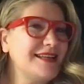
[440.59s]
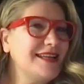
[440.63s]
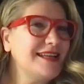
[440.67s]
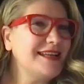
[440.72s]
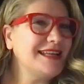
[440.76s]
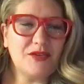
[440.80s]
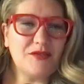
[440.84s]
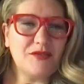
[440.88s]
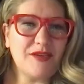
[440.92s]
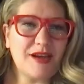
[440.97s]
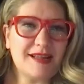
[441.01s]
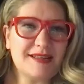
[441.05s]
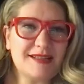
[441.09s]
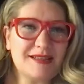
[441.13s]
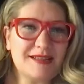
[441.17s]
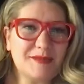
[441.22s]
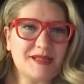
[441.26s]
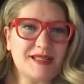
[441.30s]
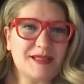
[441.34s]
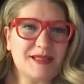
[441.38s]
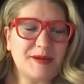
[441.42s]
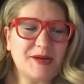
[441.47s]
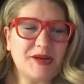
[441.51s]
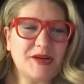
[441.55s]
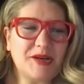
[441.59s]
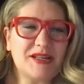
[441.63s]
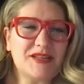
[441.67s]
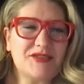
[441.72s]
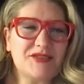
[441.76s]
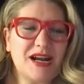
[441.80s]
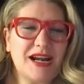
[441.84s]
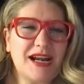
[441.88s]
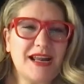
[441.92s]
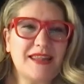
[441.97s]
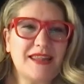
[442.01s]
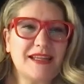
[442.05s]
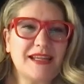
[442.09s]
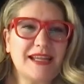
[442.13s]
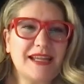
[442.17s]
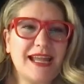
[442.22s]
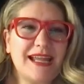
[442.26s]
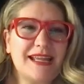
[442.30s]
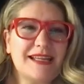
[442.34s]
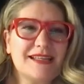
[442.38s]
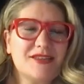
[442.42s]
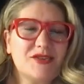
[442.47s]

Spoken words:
You've had some experience right out of the gate.